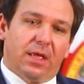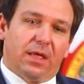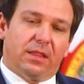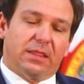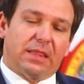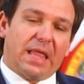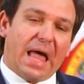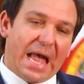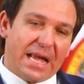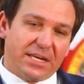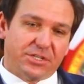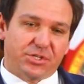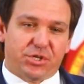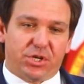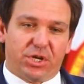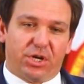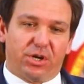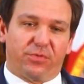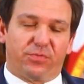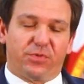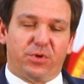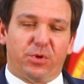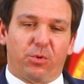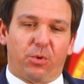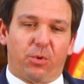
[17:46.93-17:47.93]
Last
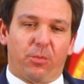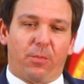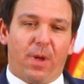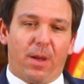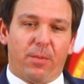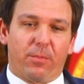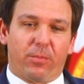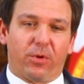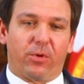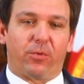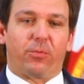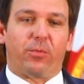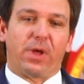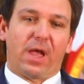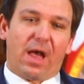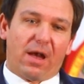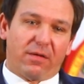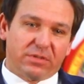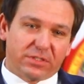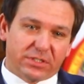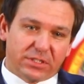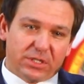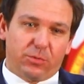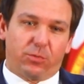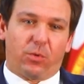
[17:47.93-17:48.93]
year, if you remember, we
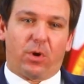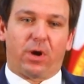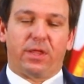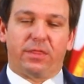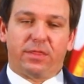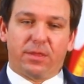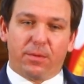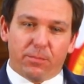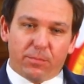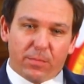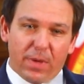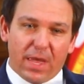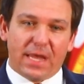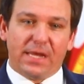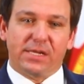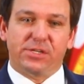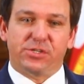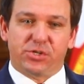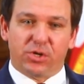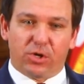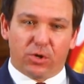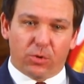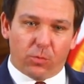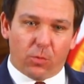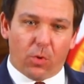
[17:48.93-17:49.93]
obviously wanted the
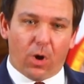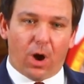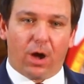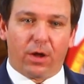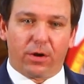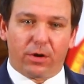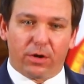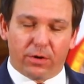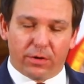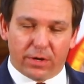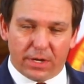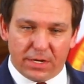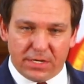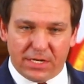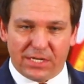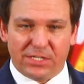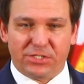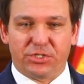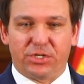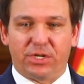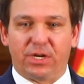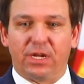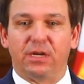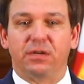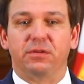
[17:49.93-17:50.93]
major water
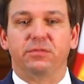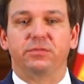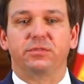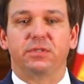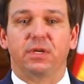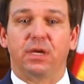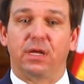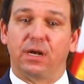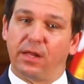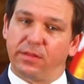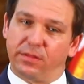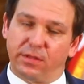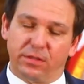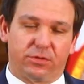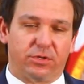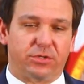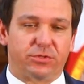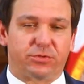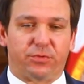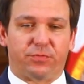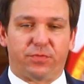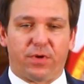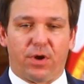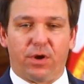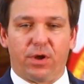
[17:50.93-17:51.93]
initiatives, and I think
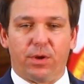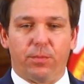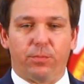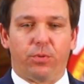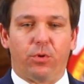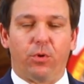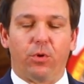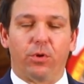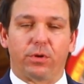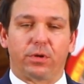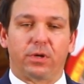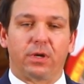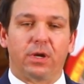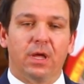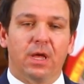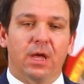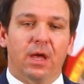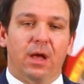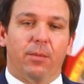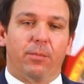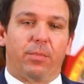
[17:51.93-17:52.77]
those were very important.